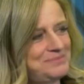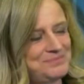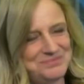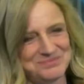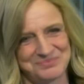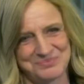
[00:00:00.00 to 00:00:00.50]

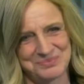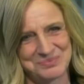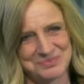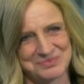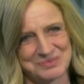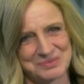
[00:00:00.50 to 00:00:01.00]

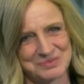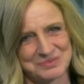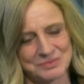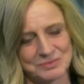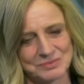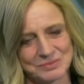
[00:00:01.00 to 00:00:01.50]

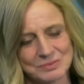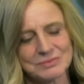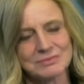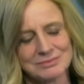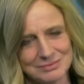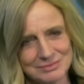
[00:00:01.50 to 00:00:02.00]

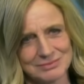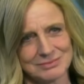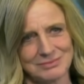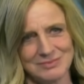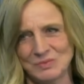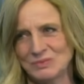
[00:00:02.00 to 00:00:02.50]

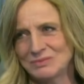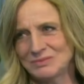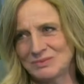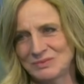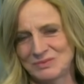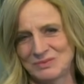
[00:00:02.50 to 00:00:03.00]

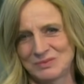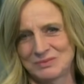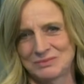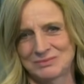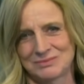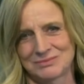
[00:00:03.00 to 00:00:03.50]

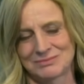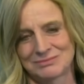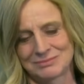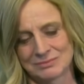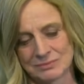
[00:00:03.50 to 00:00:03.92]
(silent)